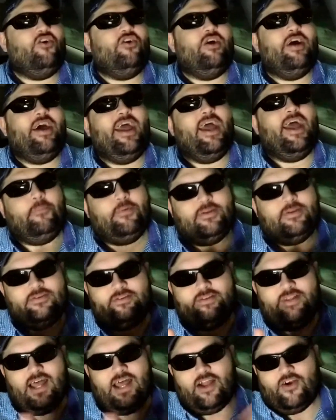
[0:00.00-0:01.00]
gonna
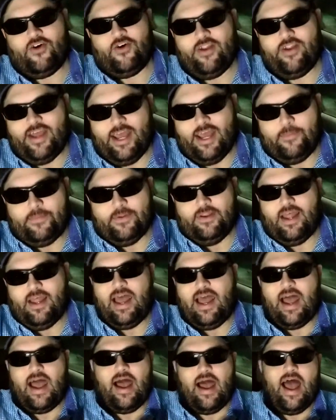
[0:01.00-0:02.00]
happen. Not gonna happen.
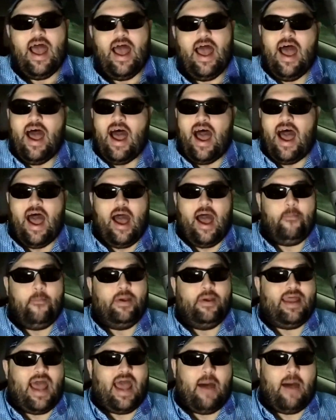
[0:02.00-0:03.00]
Not, I, I
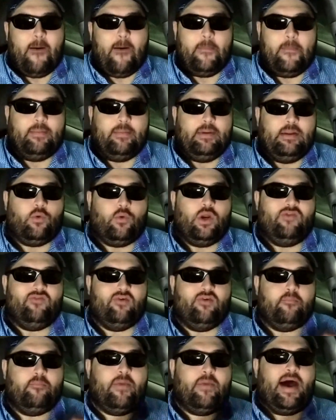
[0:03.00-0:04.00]
mean, I probably won't
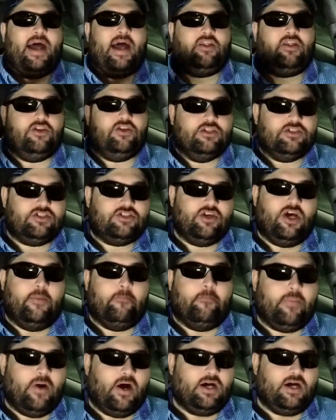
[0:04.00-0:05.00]
even buy it just to
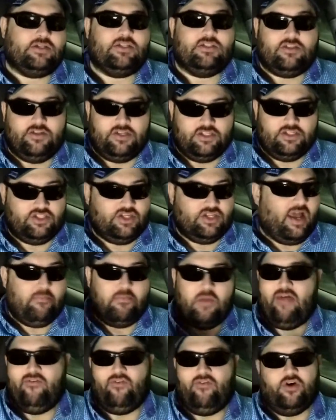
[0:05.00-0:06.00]
unbox it to the. I'm
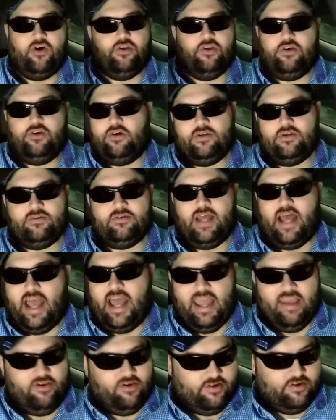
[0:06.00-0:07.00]
not even gonna do it. I
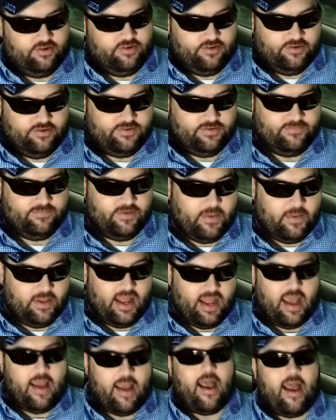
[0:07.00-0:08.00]
ain't gonna do it. I mean,
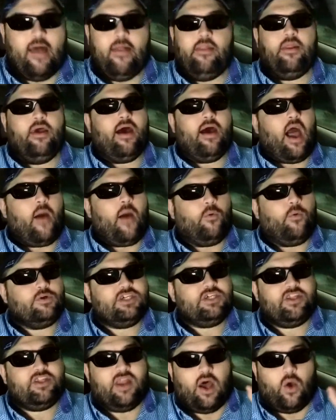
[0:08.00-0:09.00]
now I won't
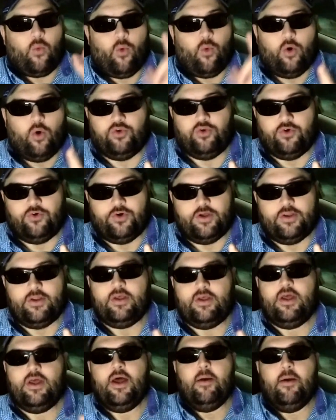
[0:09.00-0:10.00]
say that I won't do it.
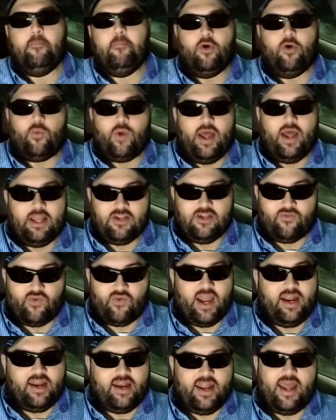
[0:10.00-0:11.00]
But as of
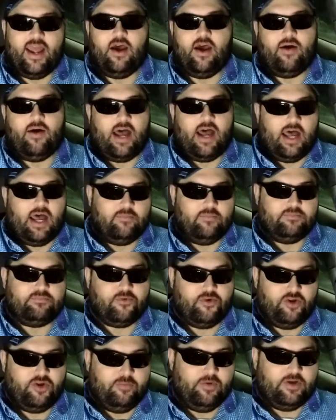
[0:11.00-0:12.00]
right now, I'm
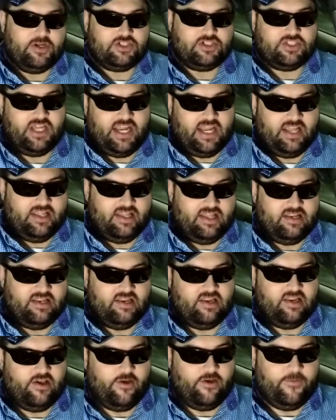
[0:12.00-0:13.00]
pretty much saying that
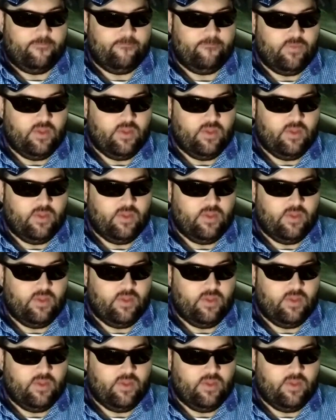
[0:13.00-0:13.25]
no.